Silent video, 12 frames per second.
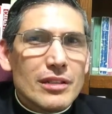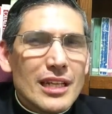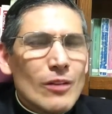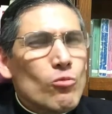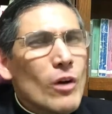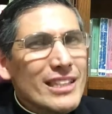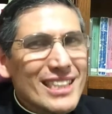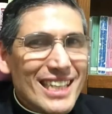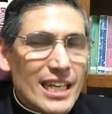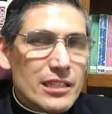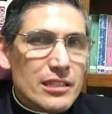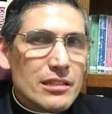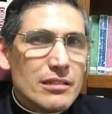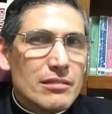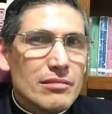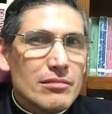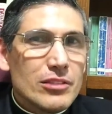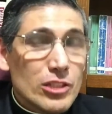In what sense?
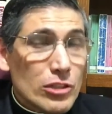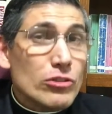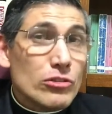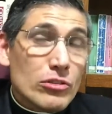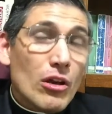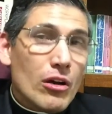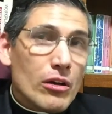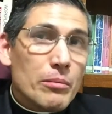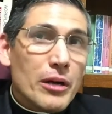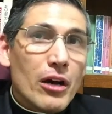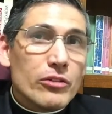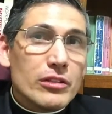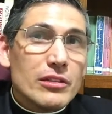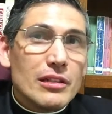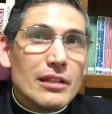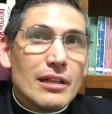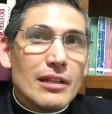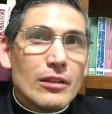Jesus talked about
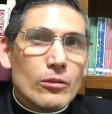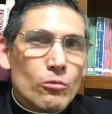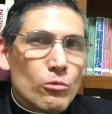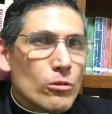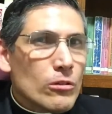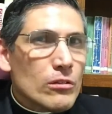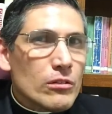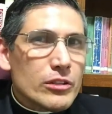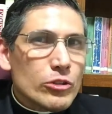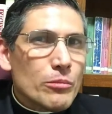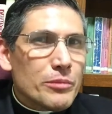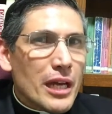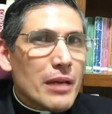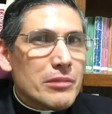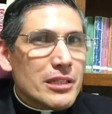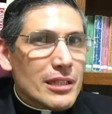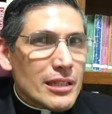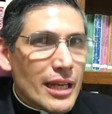the world
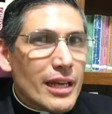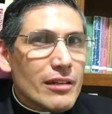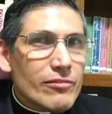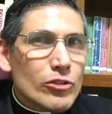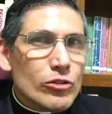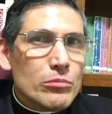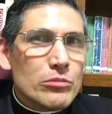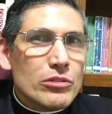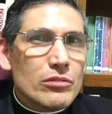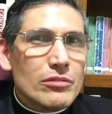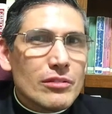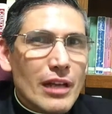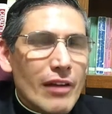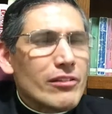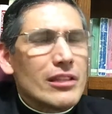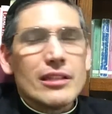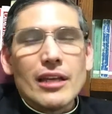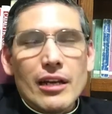sometimes in negative terms.
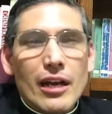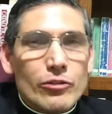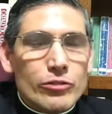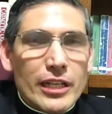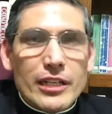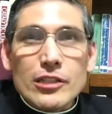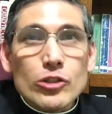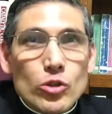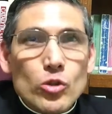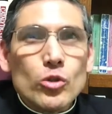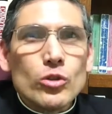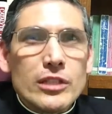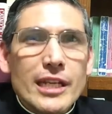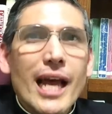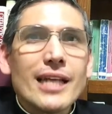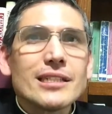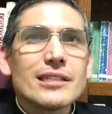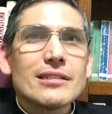Everything that God created is good,
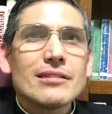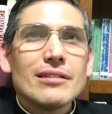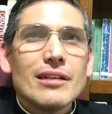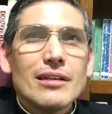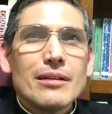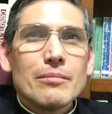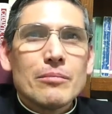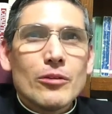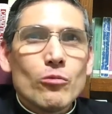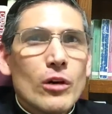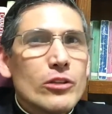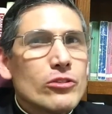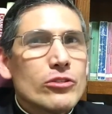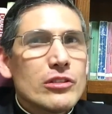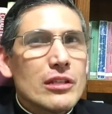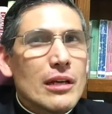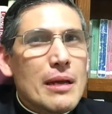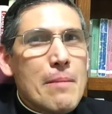yes. But what does
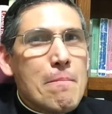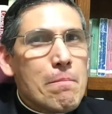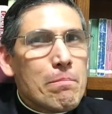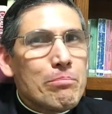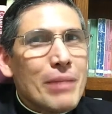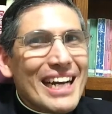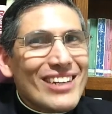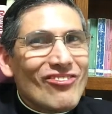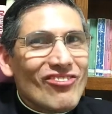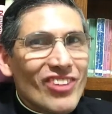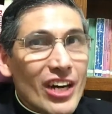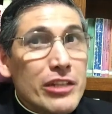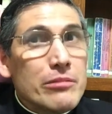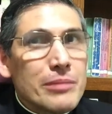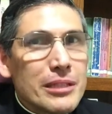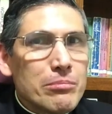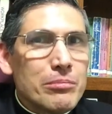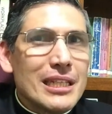the bad
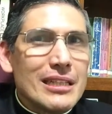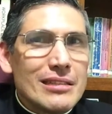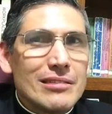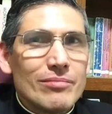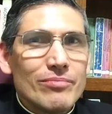environment mean?